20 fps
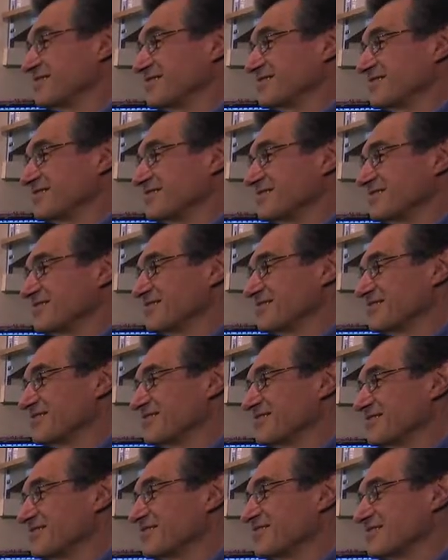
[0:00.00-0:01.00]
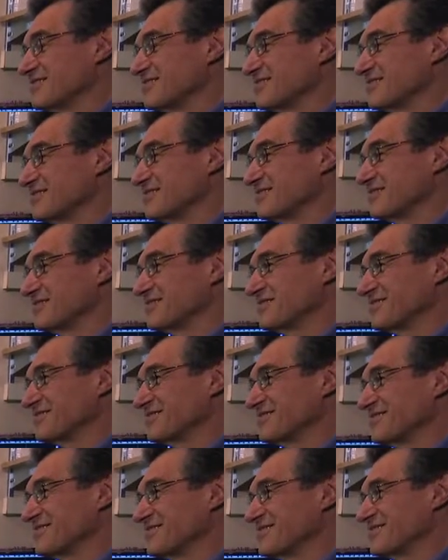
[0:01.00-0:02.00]

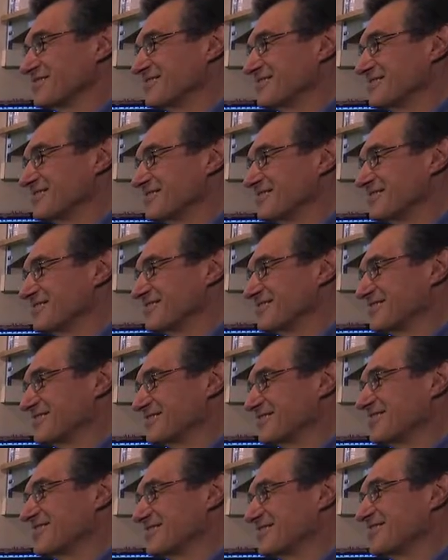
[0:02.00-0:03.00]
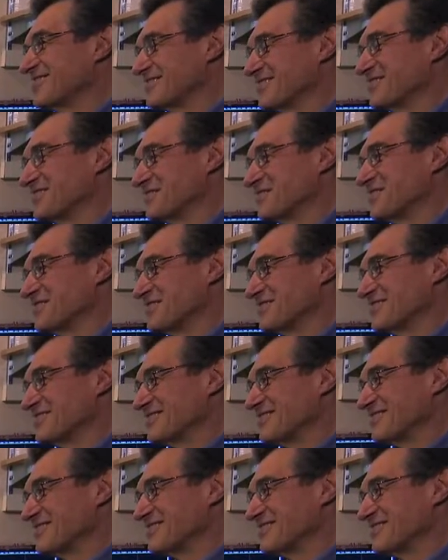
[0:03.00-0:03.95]
The person shown says nothing.